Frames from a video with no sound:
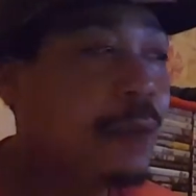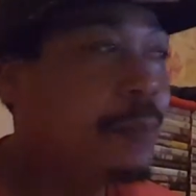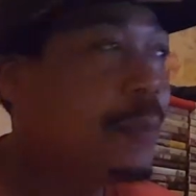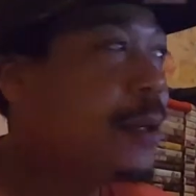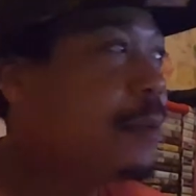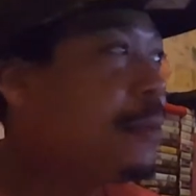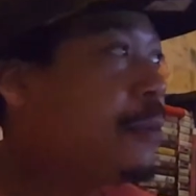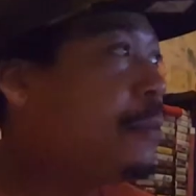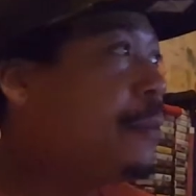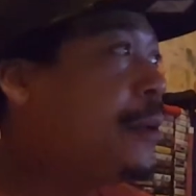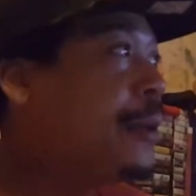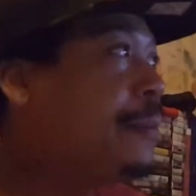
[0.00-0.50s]

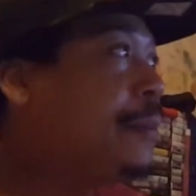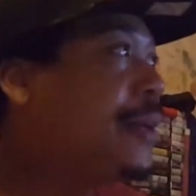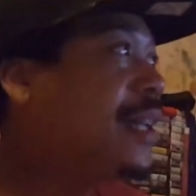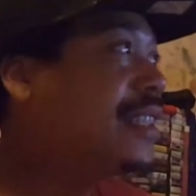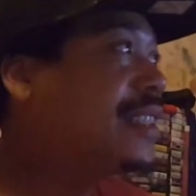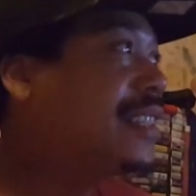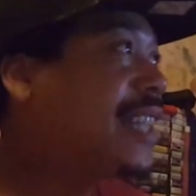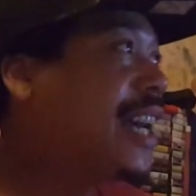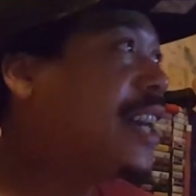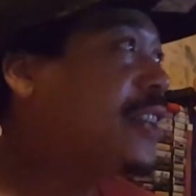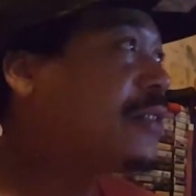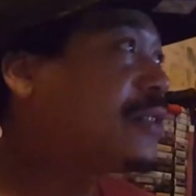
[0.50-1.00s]
people been
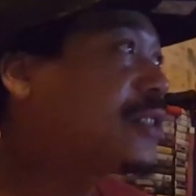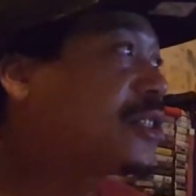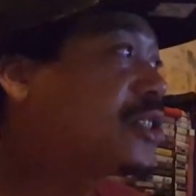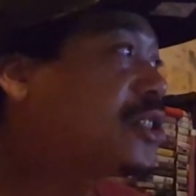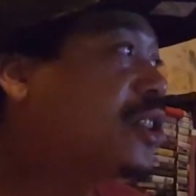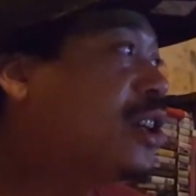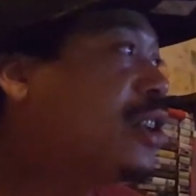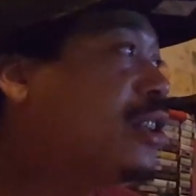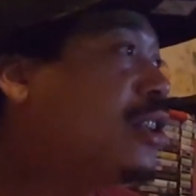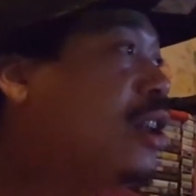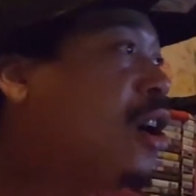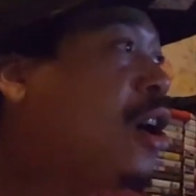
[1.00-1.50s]
MGTOWs for
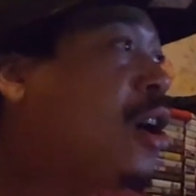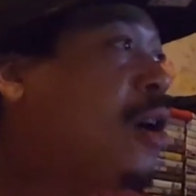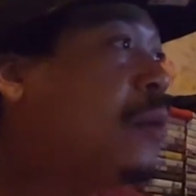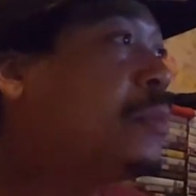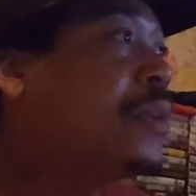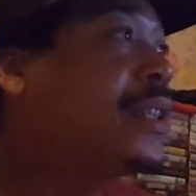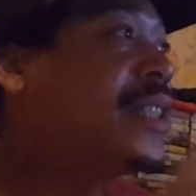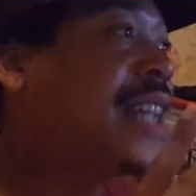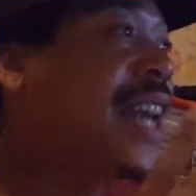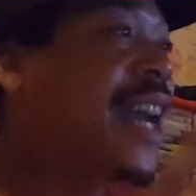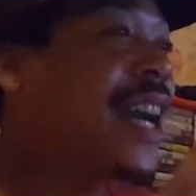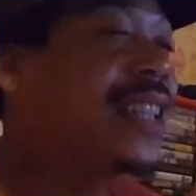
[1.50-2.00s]
so long,
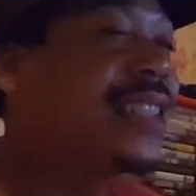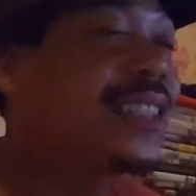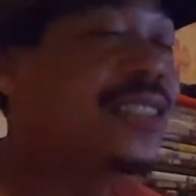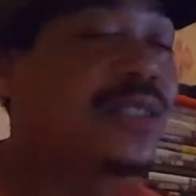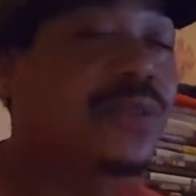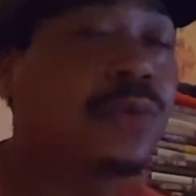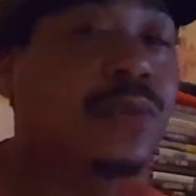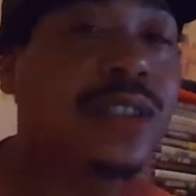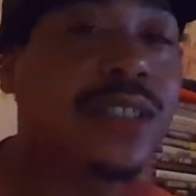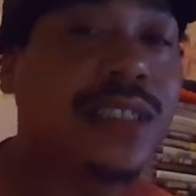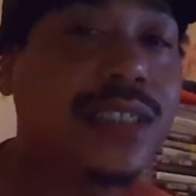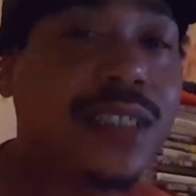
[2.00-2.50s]
but now
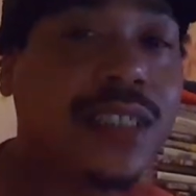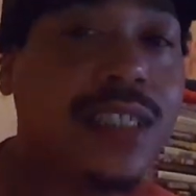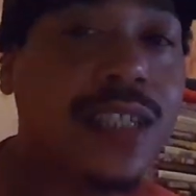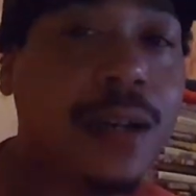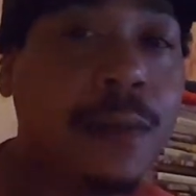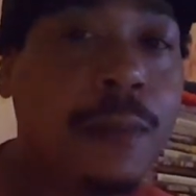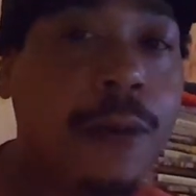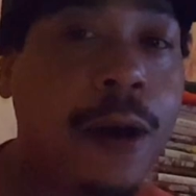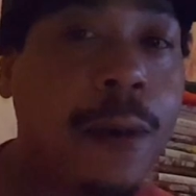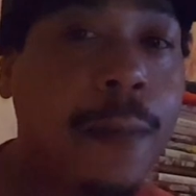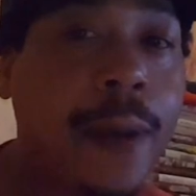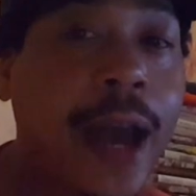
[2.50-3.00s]
this wants to
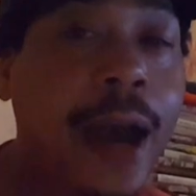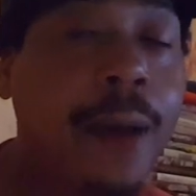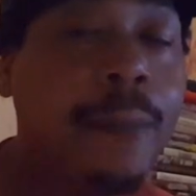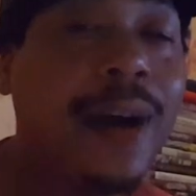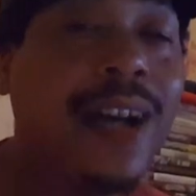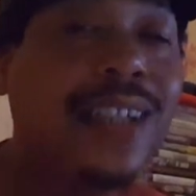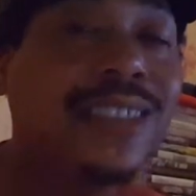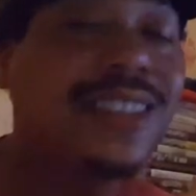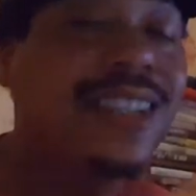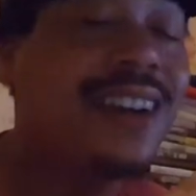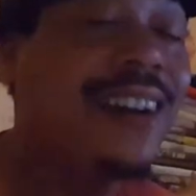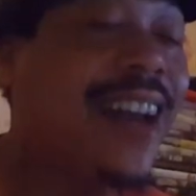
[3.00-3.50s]
come up. How
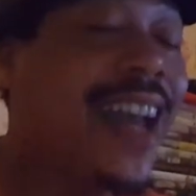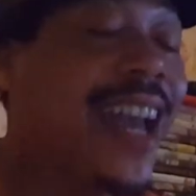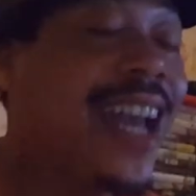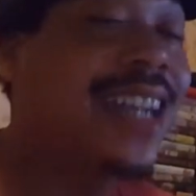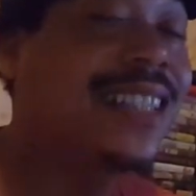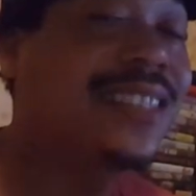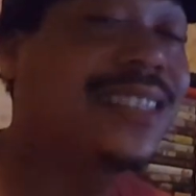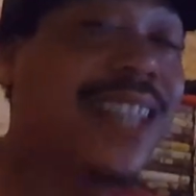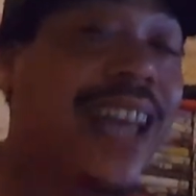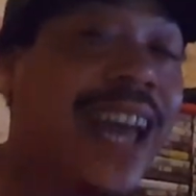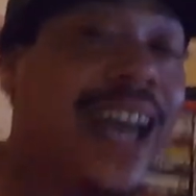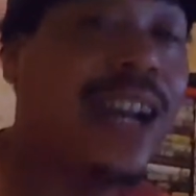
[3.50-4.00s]
about y'all
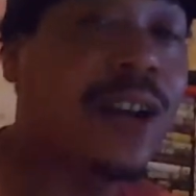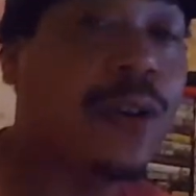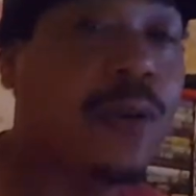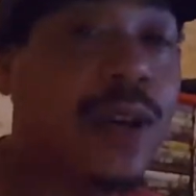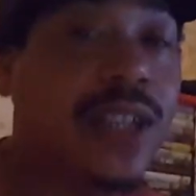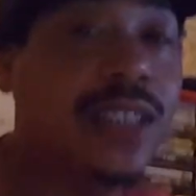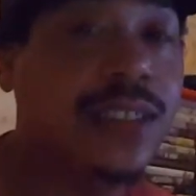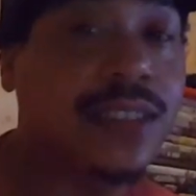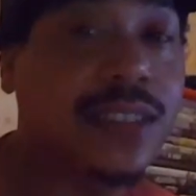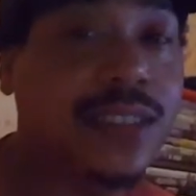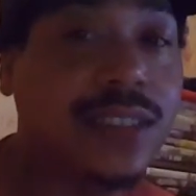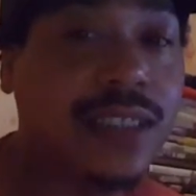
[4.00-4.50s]
ask that
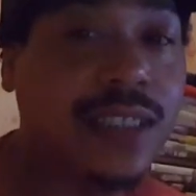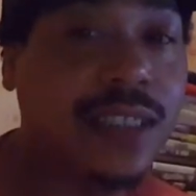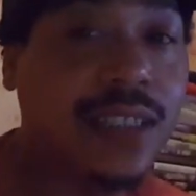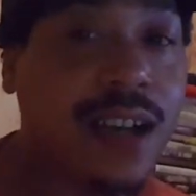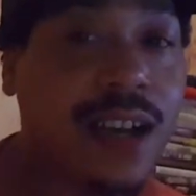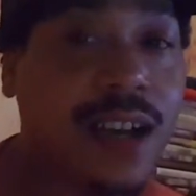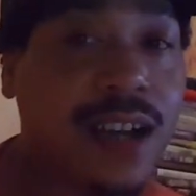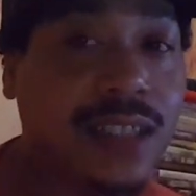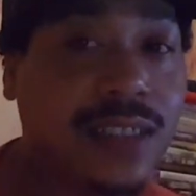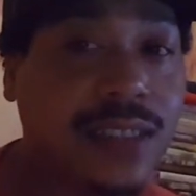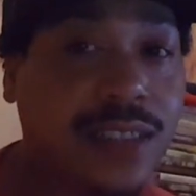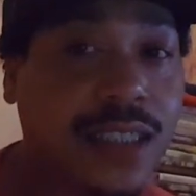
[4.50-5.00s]
question to
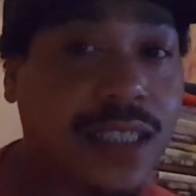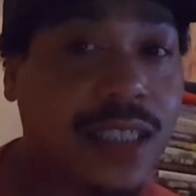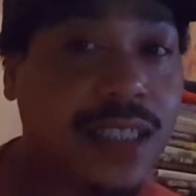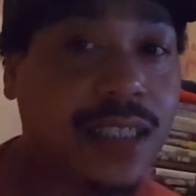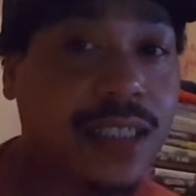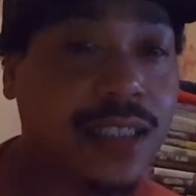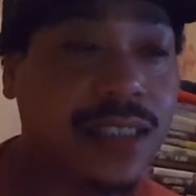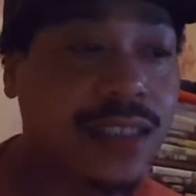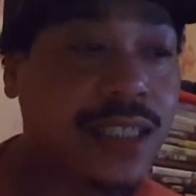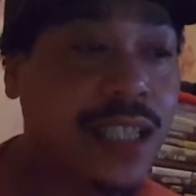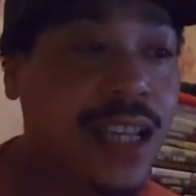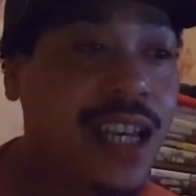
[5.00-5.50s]
y'all
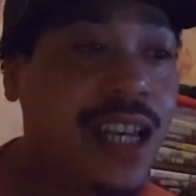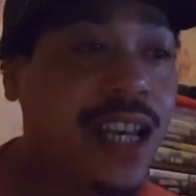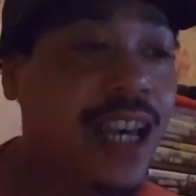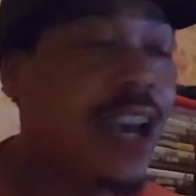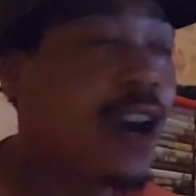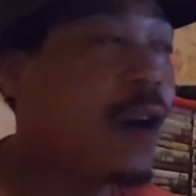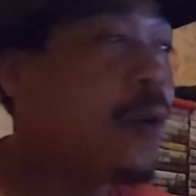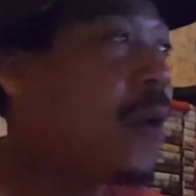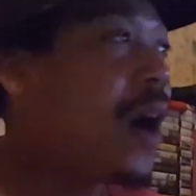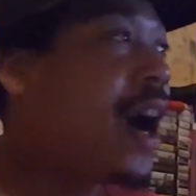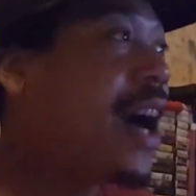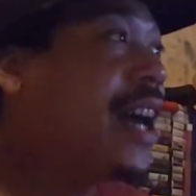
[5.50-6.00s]
selves?
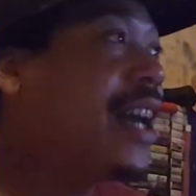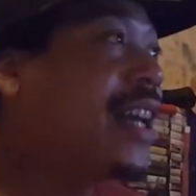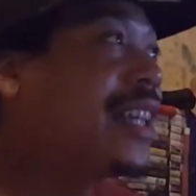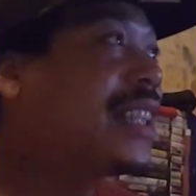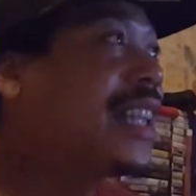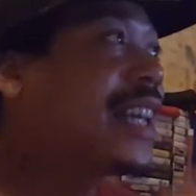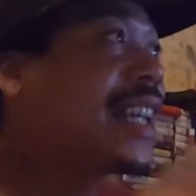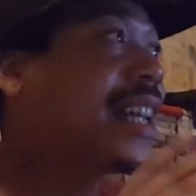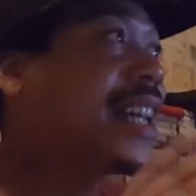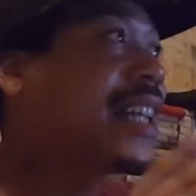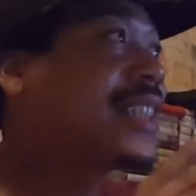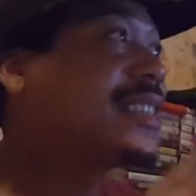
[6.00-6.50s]
And why, and
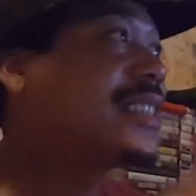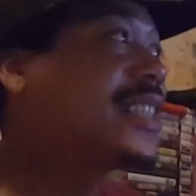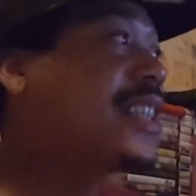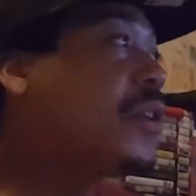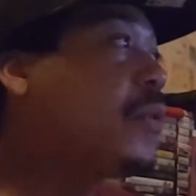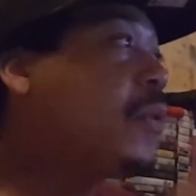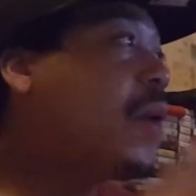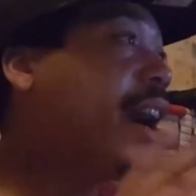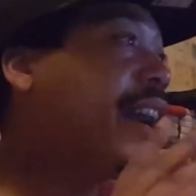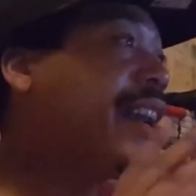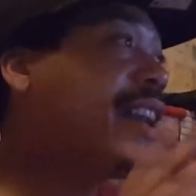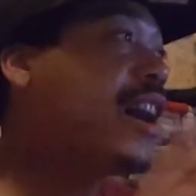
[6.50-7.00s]
like I said,
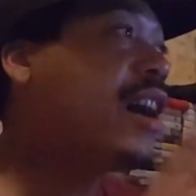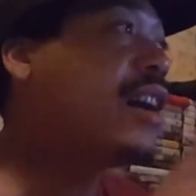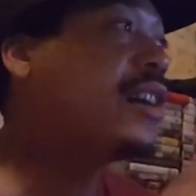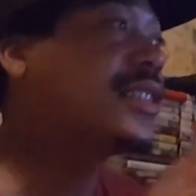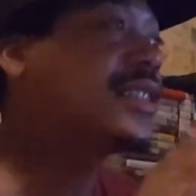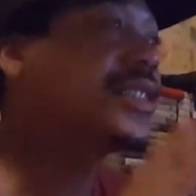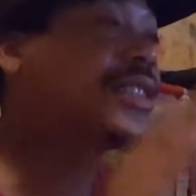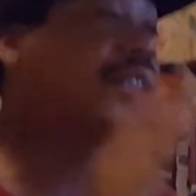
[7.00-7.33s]
why y'all